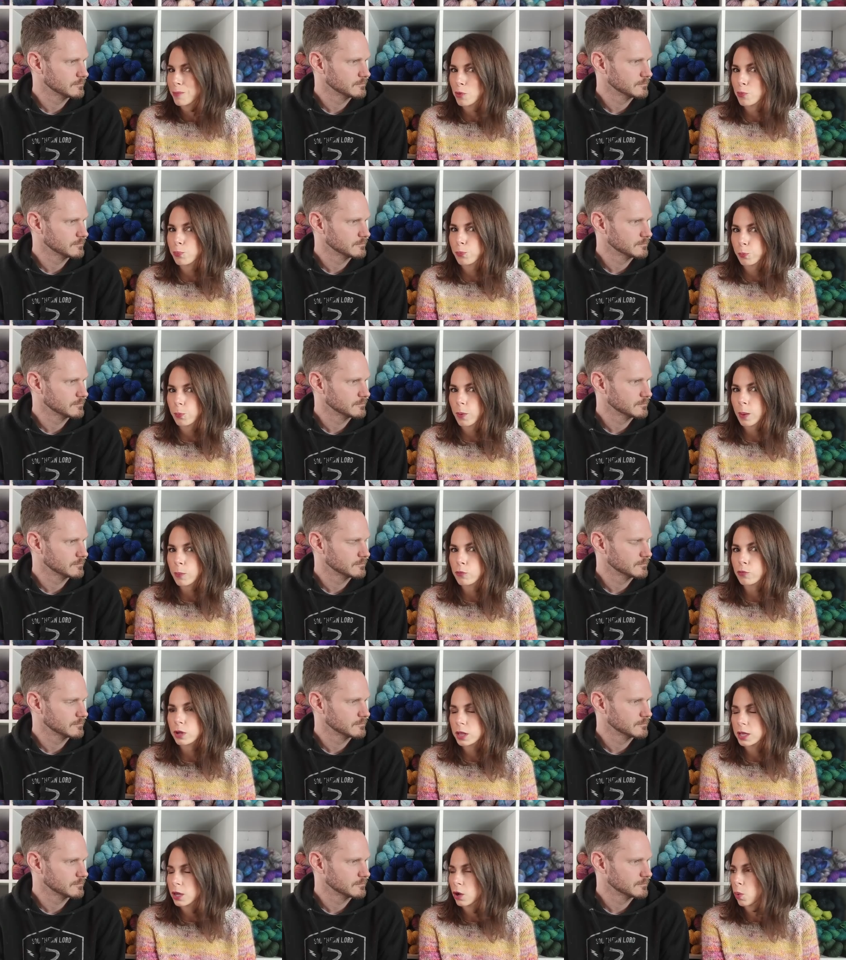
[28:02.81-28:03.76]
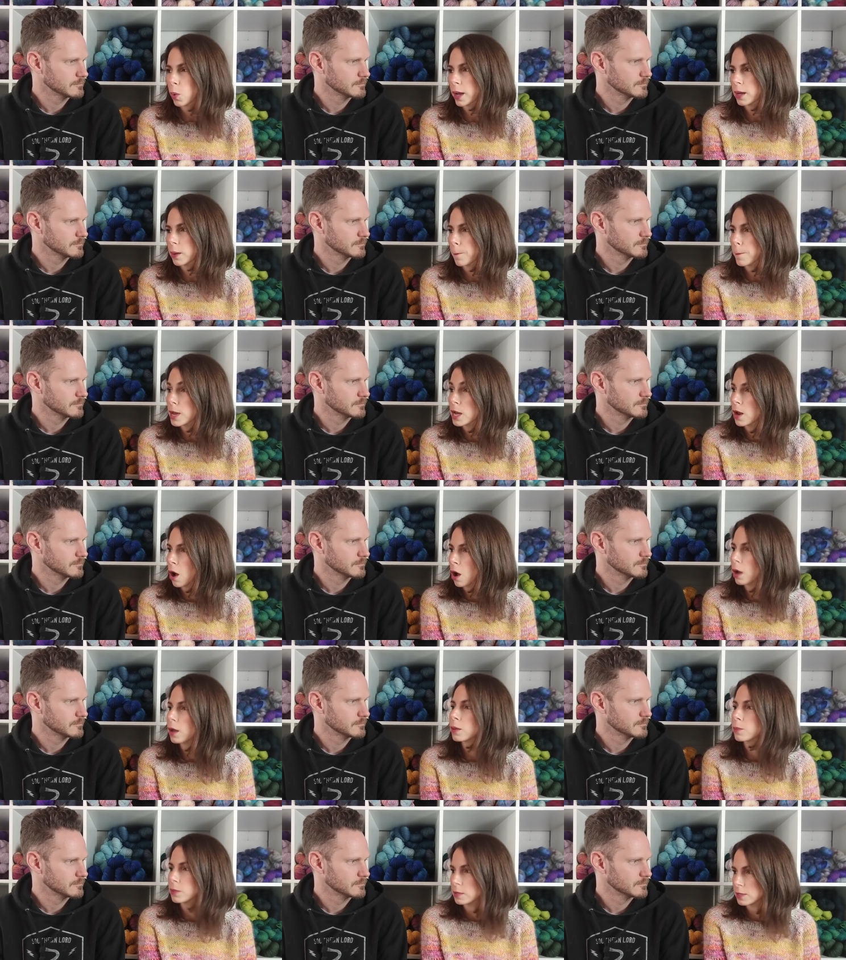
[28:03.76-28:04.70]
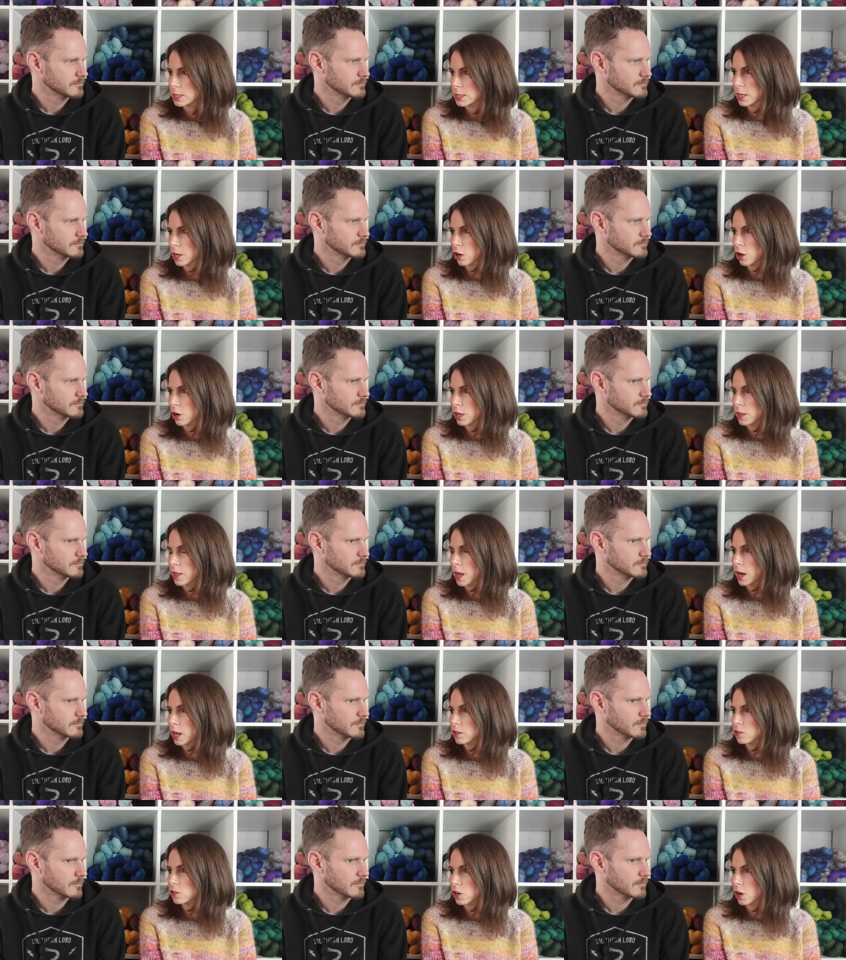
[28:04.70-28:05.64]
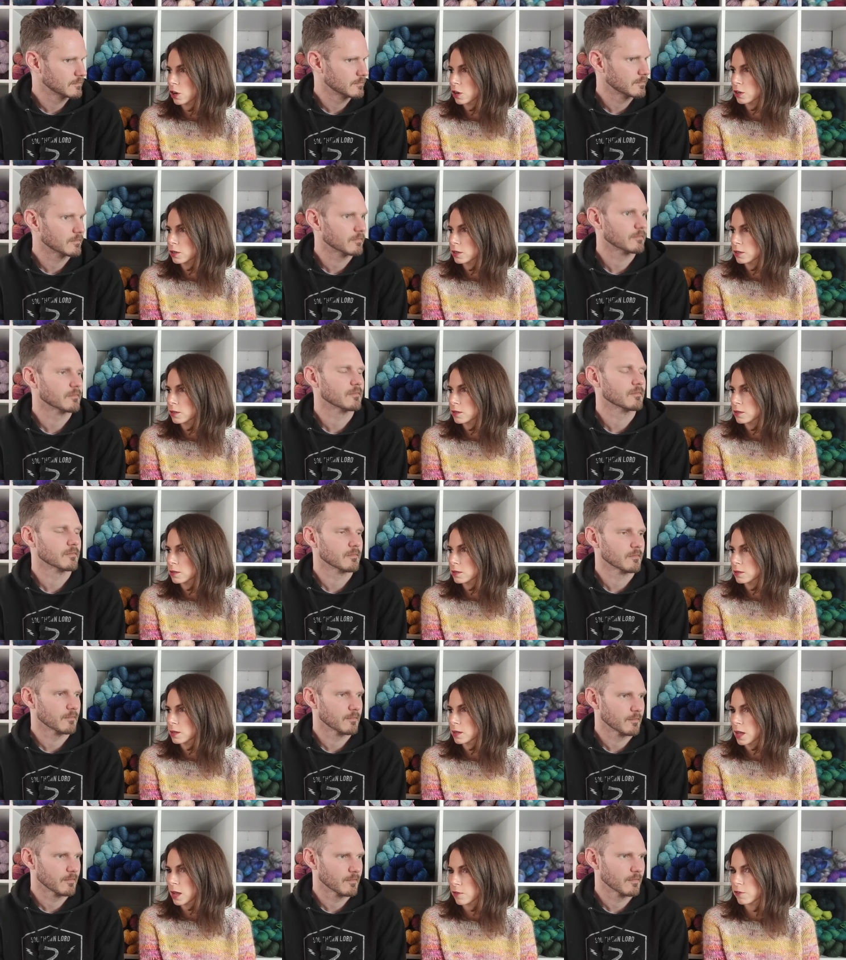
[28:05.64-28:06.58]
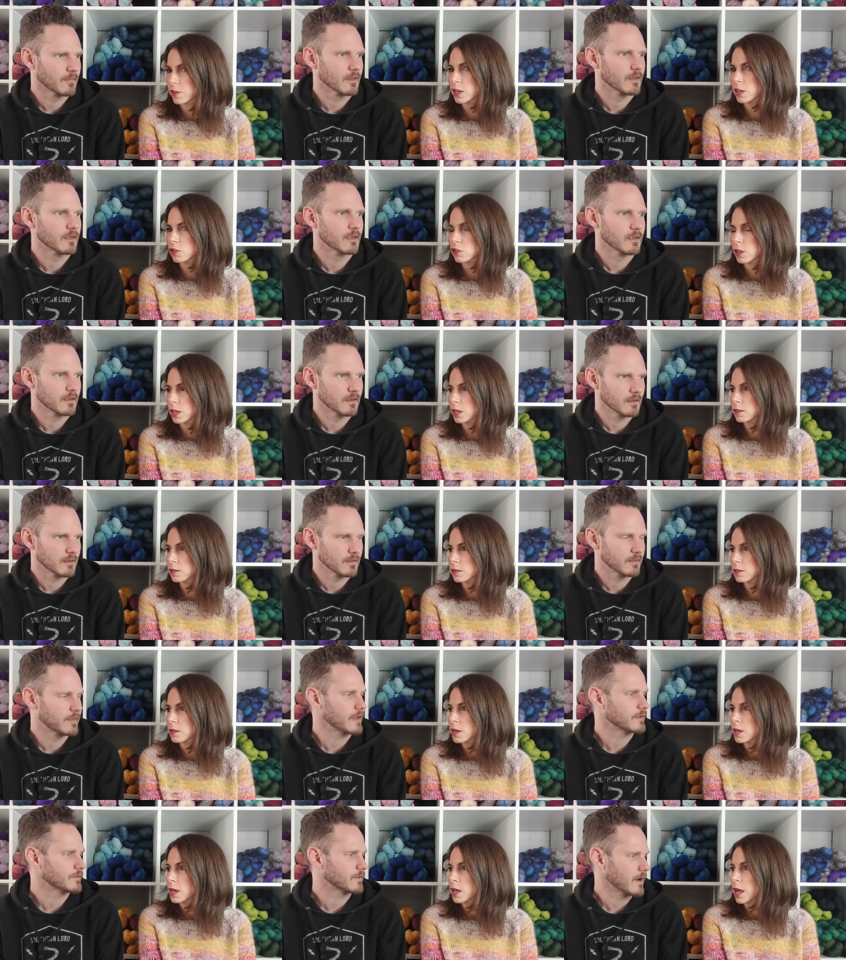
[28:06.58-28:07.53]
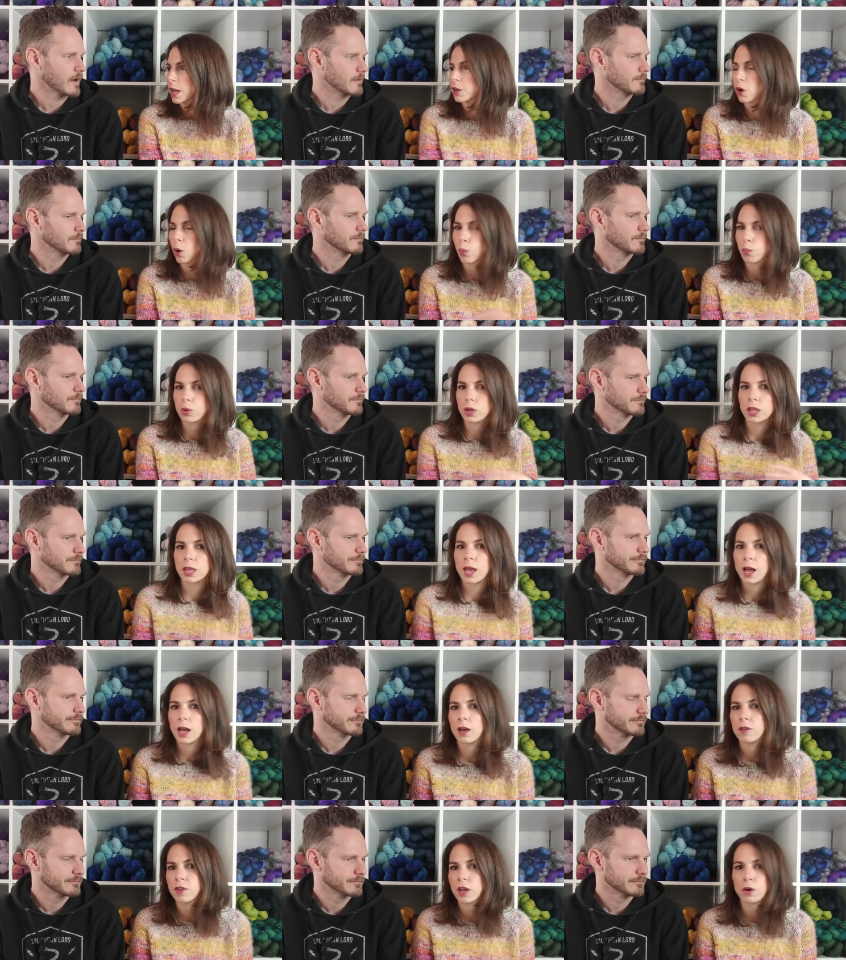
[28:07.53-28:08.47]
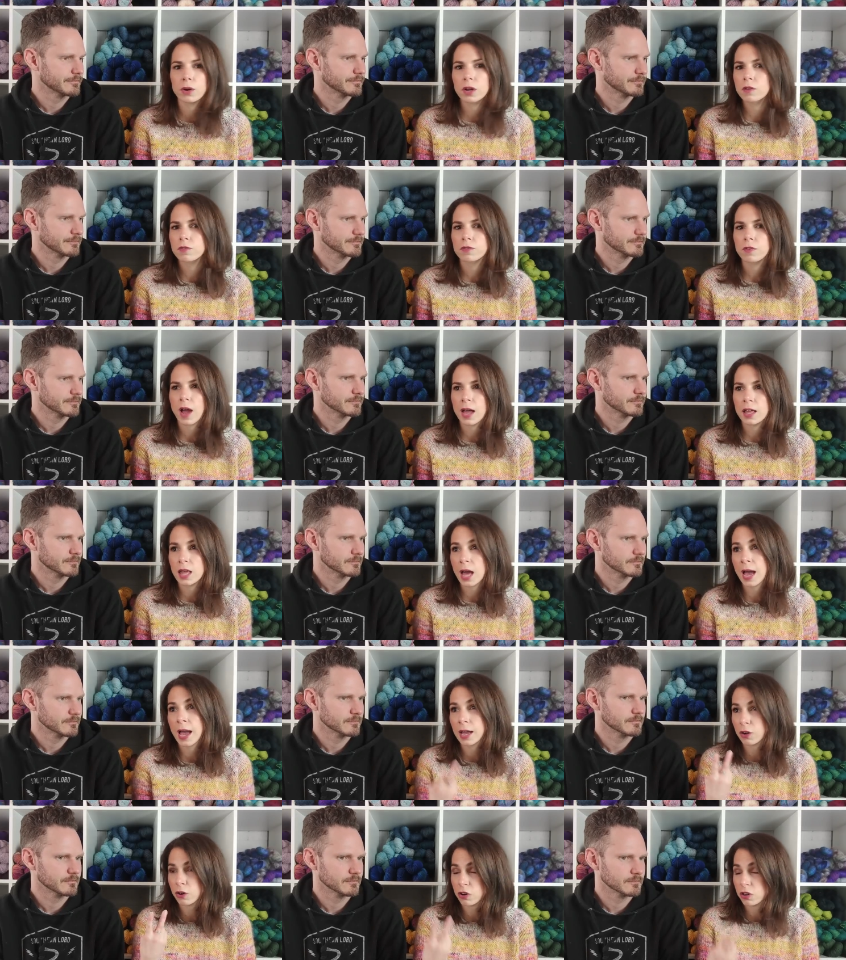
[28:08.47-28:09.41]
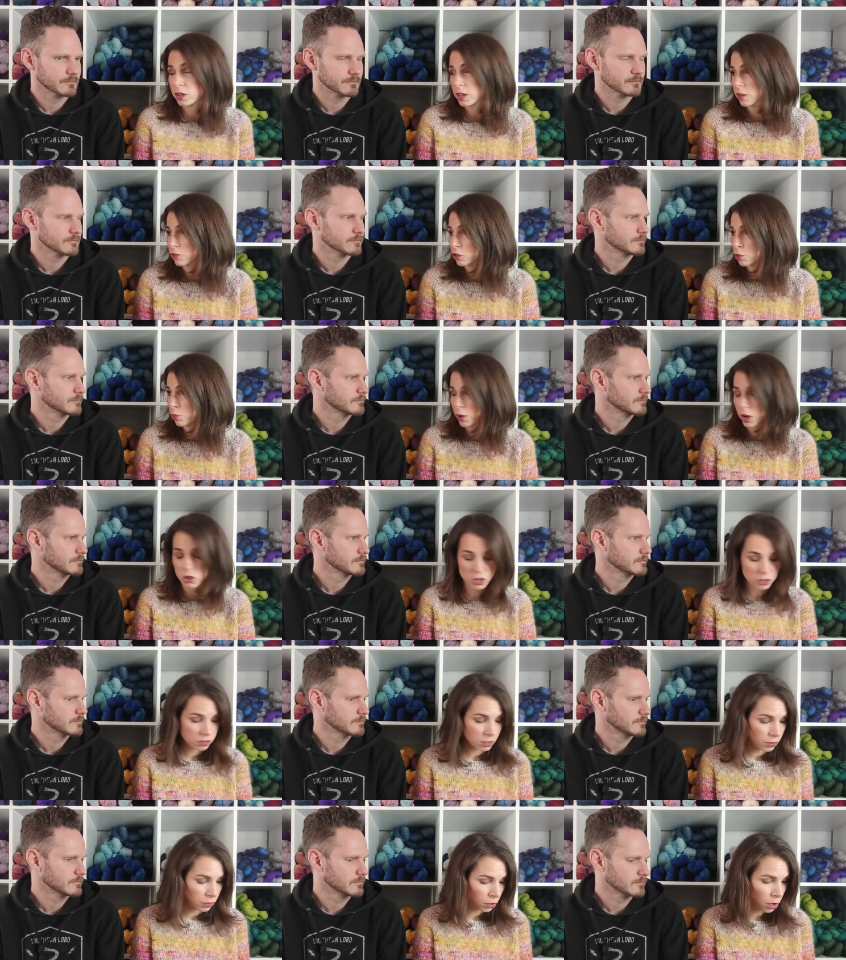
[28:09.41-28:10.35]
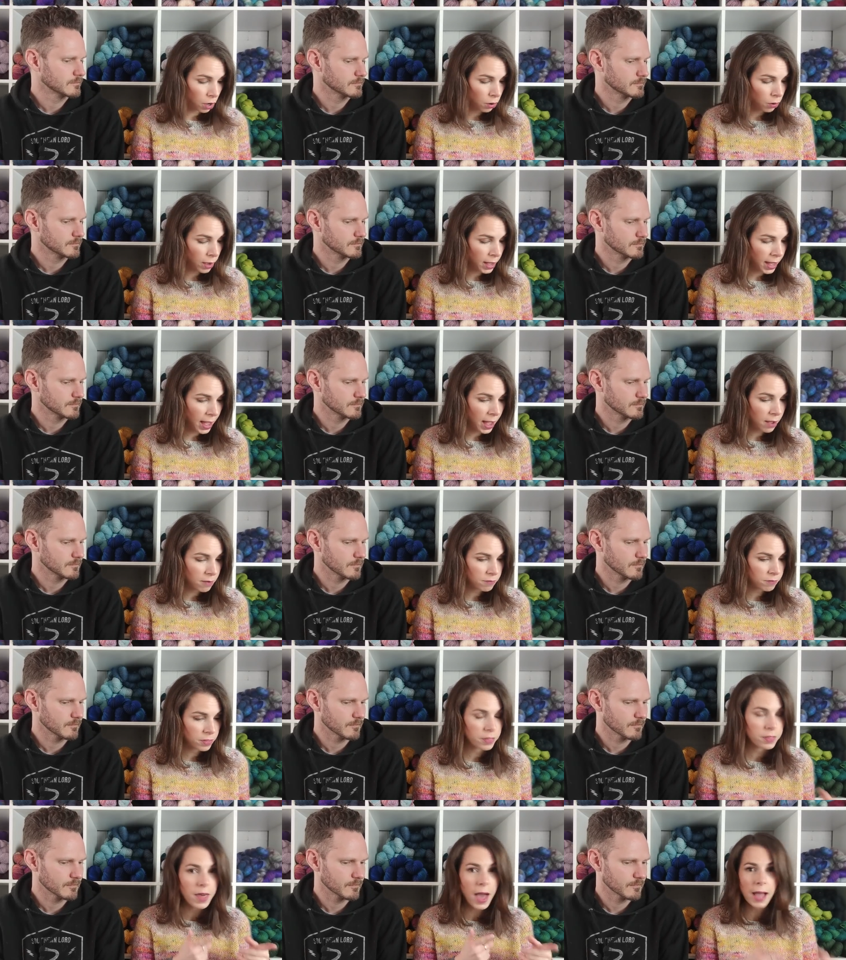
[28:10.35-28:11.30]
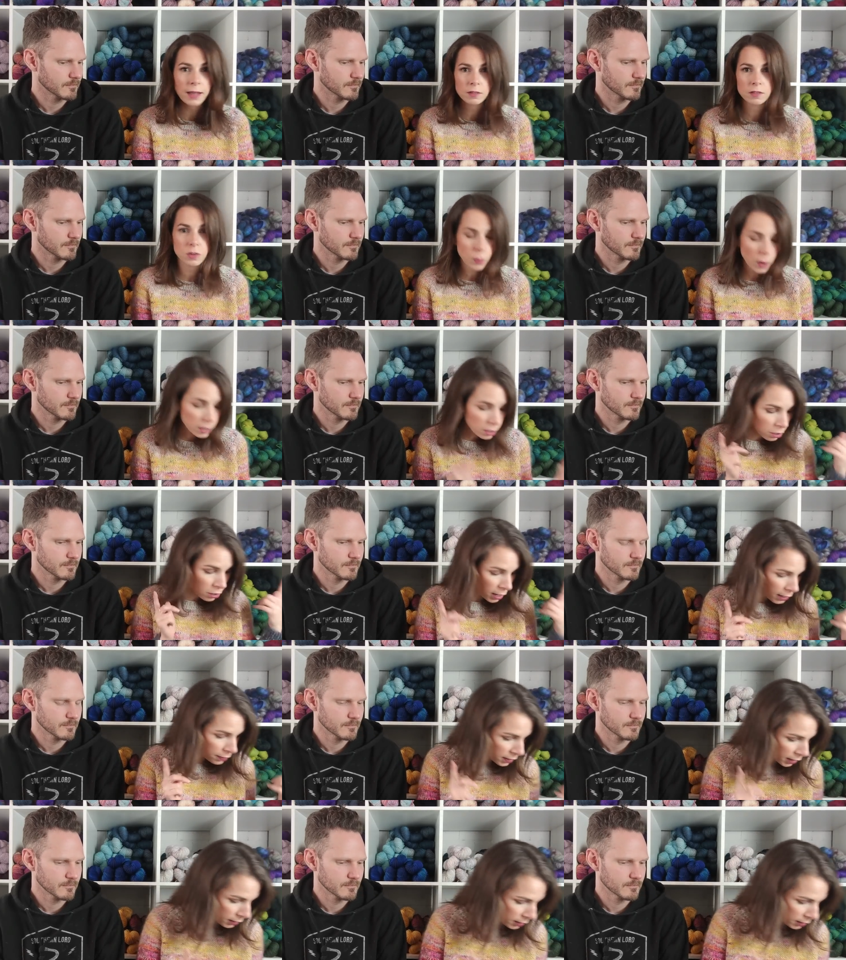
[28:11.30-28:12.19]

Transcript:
Speaker 1: I'm a. I'm really quite a monogamous knitter in that I start and finish things. That's right. I don't really have. I don't have. I, I currently have two projects on the go. I have that sweater and